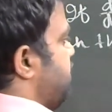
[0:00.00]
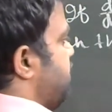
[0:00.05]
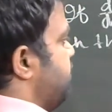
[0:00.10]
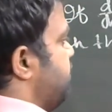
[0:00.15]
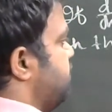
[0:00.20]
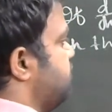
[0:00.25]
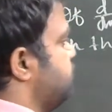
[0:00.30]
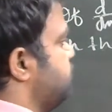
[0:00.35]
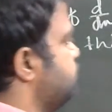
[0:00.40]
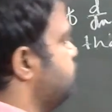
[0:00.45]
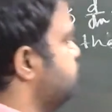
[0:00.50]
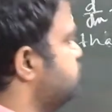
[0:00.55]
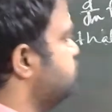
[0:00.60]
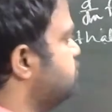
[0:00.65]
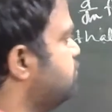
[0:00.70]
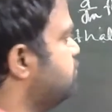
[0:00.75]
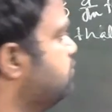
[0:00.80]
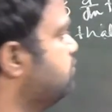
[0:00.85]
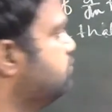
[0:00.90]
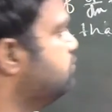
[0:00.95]
f of 2 is
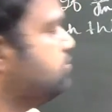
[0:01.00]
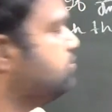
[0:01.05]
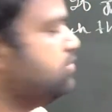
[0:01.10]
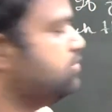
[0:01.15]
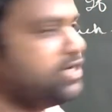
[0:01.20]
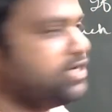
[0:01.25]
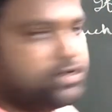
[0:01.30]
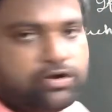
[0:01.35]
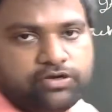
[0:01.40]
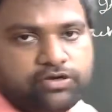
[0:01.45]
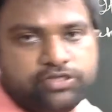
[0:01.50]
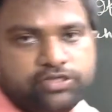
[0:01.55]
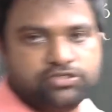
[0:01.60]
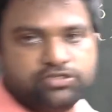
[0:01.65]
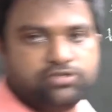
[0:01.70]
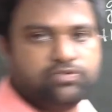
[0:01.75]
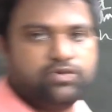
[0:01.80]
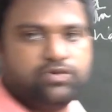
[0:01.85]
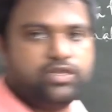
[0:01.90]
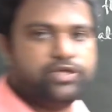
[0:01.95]
equal to 0. That
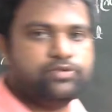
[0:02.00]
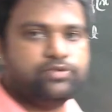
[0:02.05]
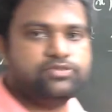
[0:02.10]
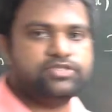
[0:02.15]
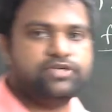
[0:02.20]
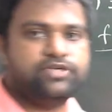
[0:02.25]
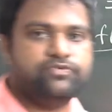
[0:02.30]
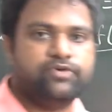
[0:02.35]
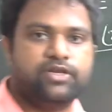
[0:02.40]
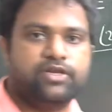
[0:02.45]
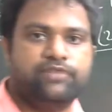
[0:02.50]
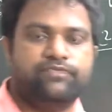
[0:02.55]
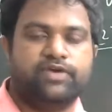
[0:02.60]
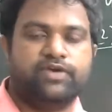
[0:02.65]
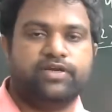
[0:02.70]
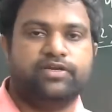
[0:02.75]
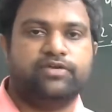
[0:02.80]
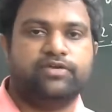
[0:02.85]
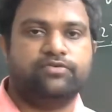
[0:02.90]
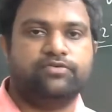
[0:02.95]
condition we will use, and we can
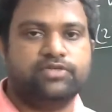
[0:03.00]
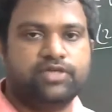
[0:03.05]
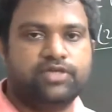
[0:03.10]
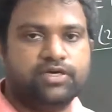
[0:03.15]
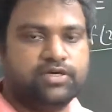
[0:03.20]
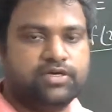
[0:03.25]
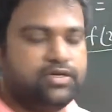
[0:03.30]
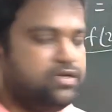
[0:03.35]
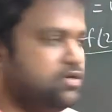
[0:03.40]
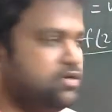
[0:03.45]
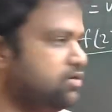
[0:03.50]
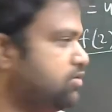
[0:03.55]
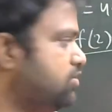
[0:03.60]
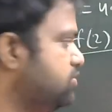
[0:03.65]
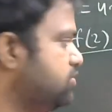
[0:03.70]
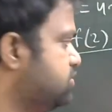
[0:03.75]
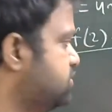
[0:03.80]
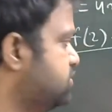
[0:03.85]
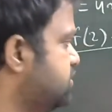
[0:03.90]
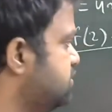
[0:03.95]
find out the
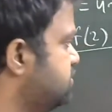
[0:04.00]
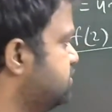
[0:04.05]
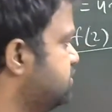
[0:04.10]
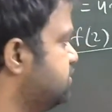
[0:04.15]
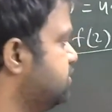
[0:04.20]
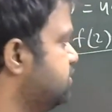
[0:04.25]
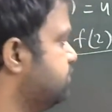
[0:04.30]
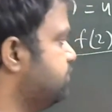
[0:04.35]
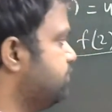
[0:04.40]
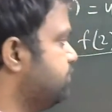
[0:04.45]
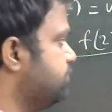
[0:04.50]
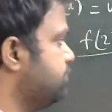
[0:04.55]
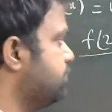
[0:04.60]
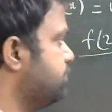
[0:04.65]
constant c.